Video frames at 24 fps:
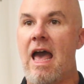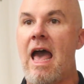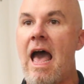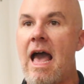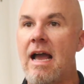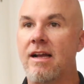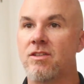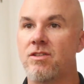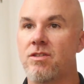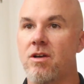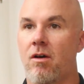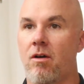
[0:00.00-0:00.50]

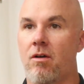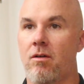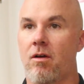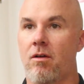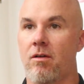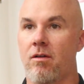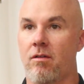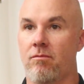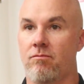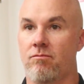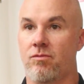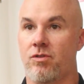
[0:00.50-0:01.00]
act
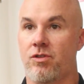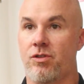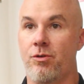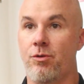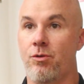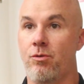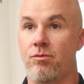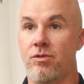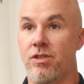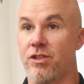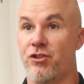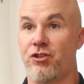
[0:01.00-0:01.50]

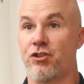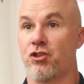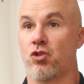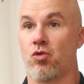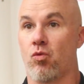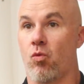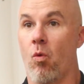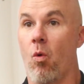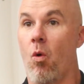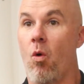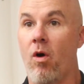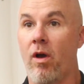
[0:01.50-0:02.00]
to
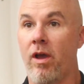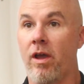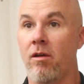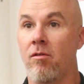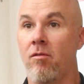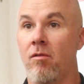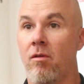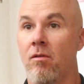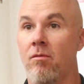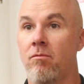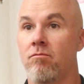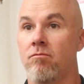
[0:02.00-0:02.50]
destroy